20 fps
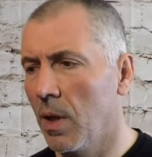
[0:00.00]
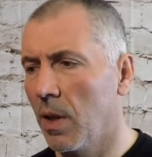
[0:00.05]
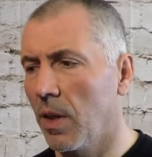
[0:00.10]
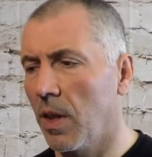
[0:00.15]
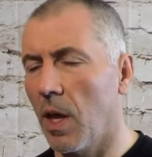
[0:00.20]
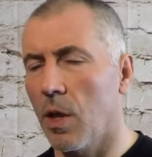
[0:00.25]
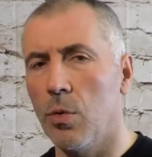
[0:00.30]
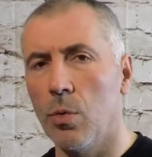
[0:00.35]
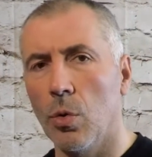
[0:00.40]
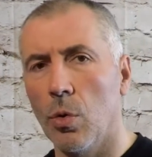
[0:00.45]

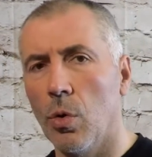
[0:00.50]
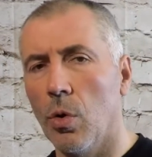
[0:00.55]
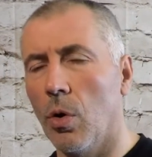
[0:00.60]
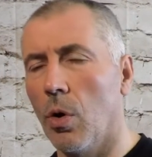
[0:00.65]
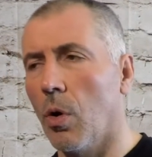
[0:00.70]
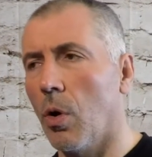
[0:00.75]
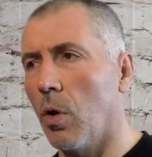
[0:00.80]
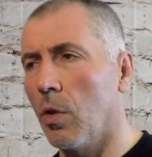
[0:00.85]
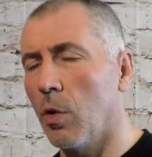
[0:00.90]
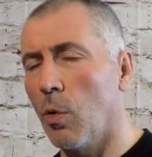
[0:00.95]
Can you
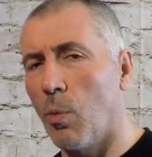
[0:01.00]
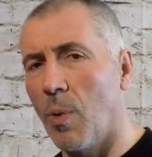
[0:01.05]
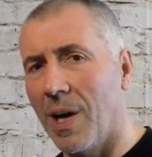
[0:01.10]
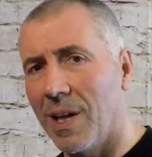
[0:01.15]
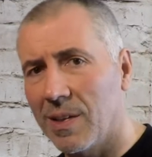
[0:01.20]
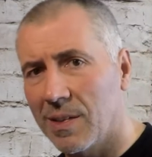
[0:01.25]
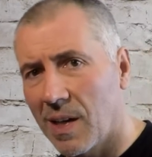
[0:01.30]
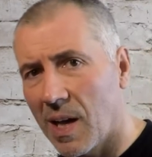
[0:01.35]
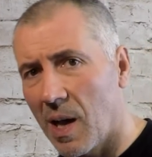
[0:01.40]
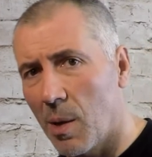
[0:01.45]
go on a
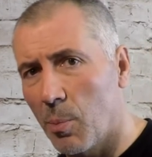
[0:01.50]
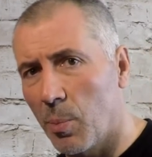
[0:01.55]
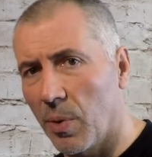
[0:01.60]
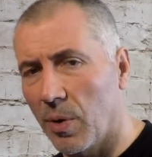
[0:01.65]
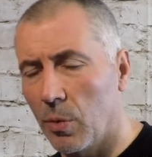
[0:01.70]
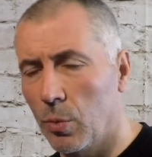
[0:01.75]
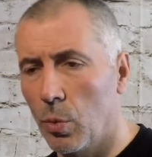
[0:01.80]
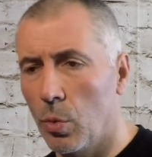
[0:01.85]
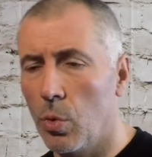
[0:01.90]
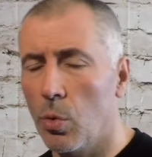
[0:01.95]
wild
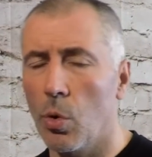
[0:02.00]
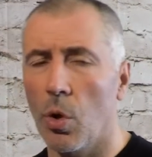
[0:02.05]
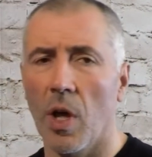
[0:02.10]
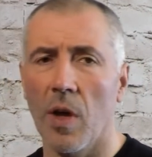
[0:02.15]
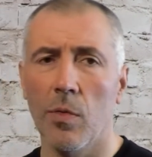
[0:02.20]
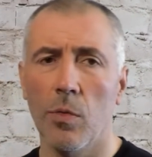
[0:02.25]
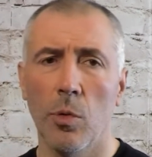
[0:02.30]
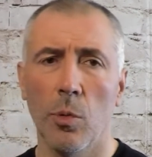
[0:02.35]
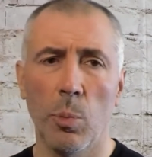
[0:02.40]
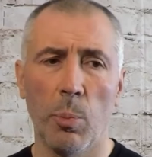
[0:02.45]
camping? Do you
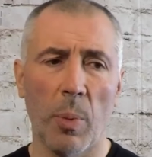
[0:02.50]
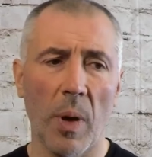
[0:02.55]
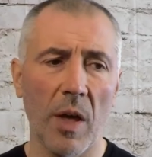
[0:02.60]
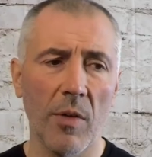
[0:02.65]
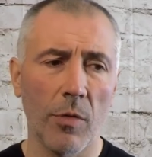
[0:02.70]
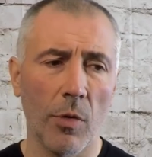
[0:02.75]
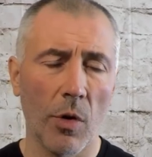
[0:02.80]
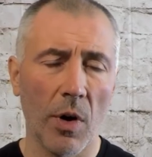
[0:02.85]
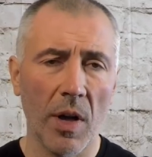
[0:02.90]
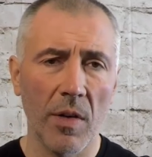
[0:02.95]
have to pay
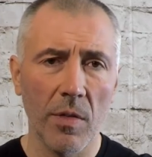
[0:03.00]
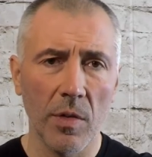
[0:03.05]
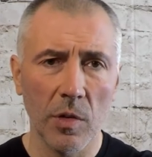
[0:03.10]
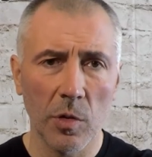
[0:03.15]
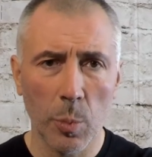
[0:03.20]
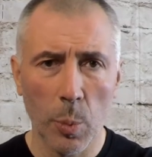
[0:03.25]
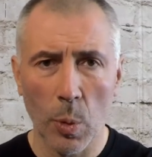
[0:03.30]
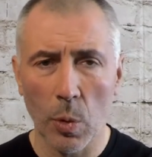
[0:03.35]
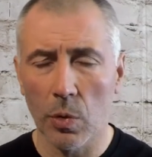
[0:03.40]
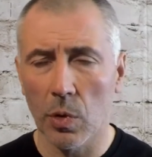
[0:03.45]
for every
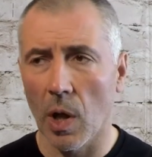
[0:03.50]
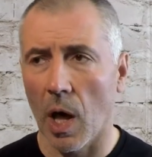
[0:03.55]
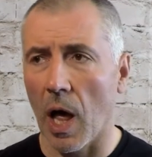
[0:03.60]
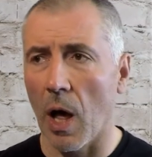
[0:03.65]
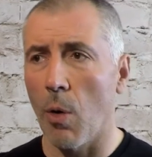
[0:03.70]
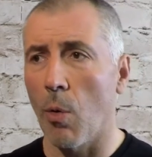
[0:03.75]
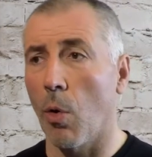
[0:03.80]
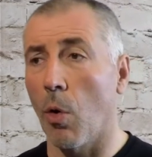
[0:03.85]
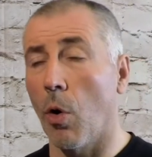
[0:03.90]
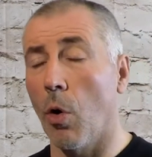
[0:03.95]
spot?
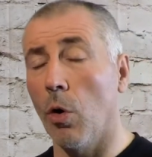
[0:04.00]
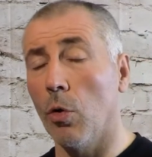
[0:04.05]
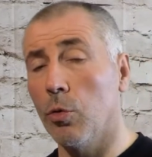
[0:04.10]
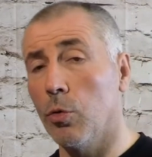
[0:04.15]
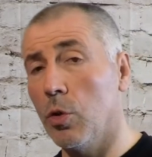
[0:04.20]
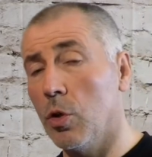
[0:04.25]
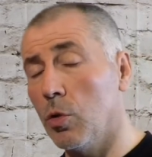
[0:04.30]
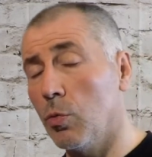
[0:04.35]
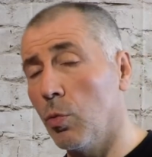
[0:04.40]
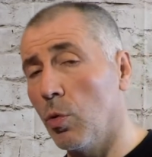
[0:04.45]
How hot
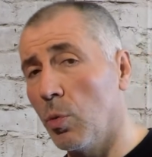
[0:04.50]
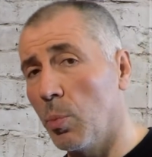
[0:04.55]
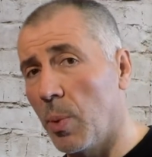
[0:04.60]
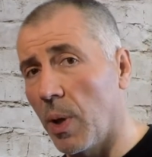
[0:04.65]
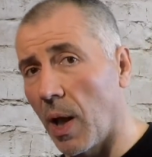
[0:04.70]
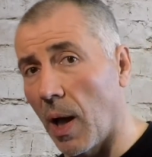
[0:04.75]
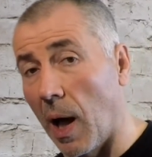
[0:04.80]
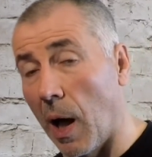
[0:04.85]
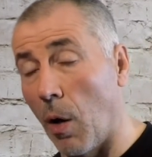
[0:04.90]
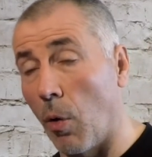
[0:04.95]
it will
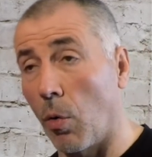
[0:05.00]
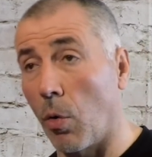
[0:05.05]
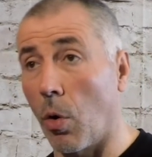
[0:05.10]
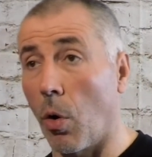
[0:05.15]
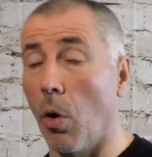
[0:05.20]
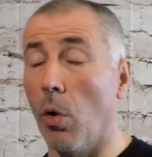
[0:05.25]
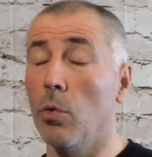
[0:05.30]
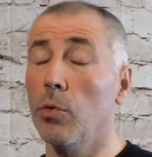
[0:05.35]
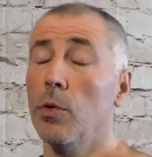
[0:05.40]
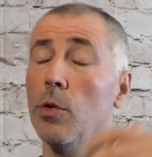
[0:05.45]
be? How
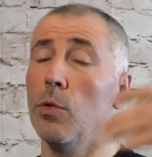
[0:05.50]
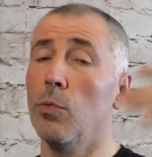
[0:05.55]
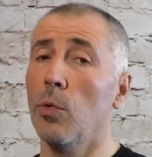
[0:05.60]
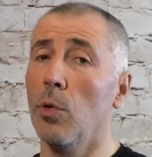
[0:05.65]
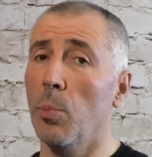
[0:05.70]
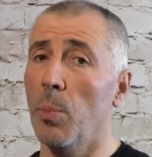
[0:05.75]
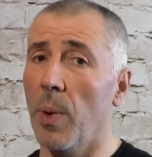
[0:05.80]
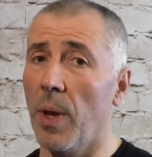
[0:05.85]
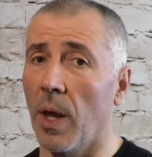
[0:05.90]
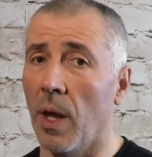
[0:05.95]
cold it
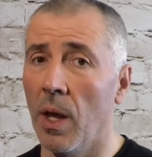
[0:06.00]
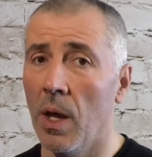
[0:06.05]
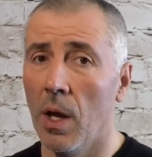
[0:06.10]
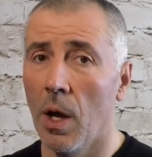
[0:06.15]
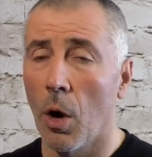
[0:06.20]
will be?